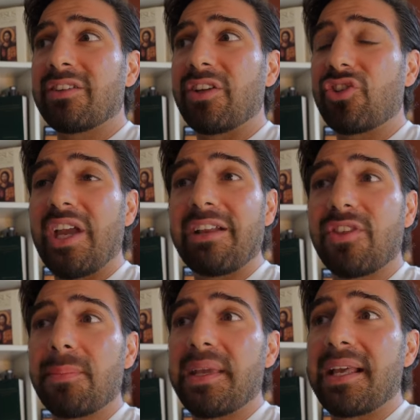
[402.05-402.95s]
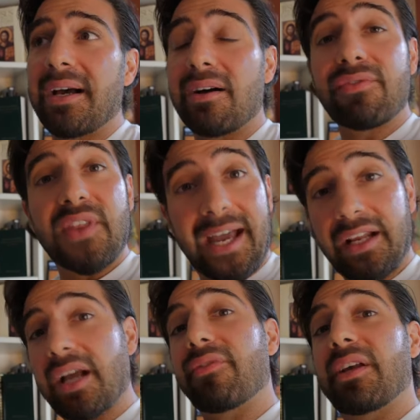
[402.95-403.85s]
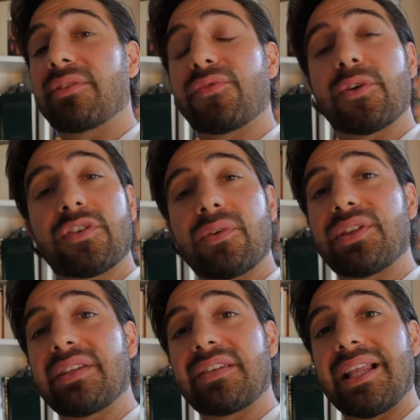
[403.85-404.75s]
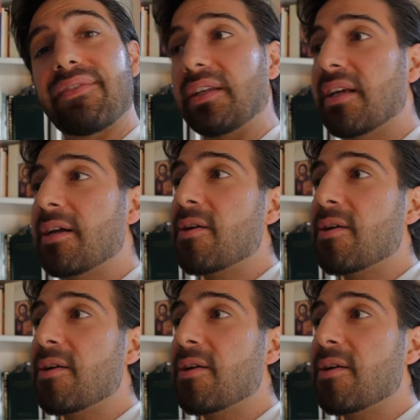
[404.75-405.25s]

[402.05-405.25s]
to change the meaning of the head coverings in 1 Corinthians 11.